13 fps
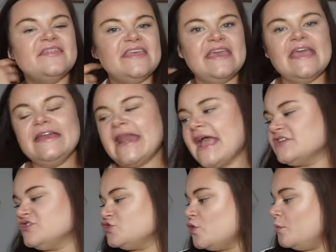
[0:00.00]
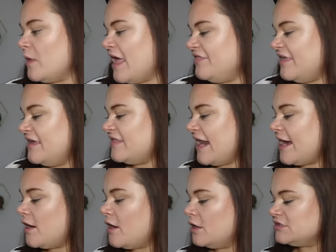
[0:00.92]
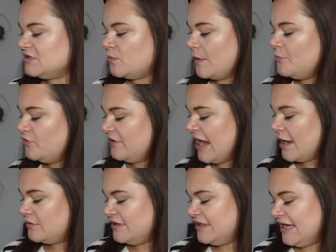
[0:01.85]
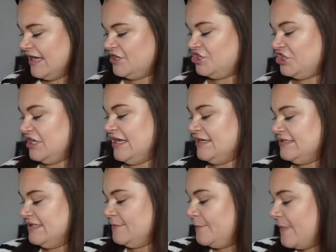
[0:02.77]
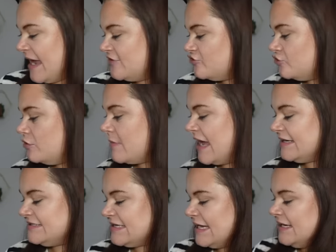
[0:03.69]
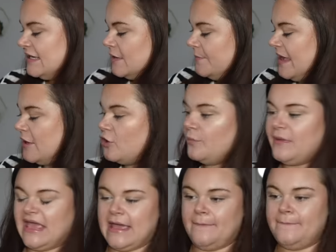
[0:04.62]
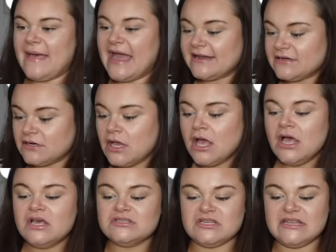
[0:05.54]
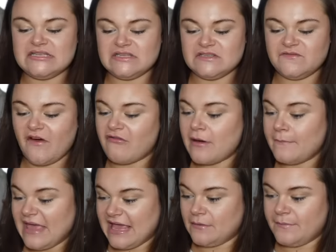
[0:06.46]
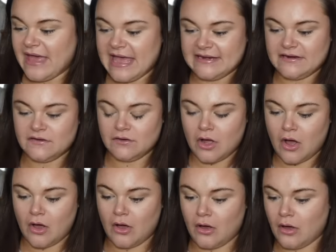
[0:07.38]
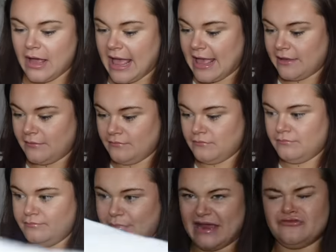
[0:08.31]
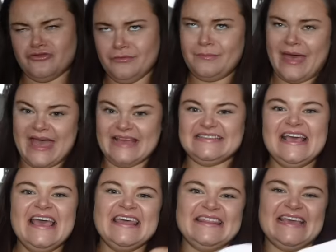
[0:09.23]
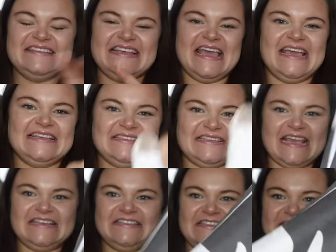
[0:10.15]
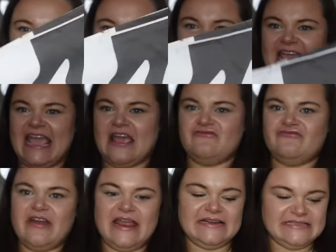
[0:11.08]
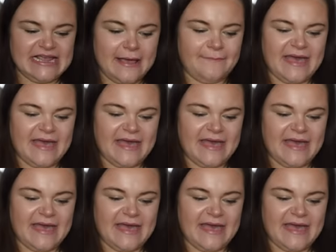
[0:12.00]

the next homeware thing that I got when moving out of the kitchen into the bedroom, I decided to pick up a bedding. So this is for our main bed, our um, bedroom bed. This is just a reindeer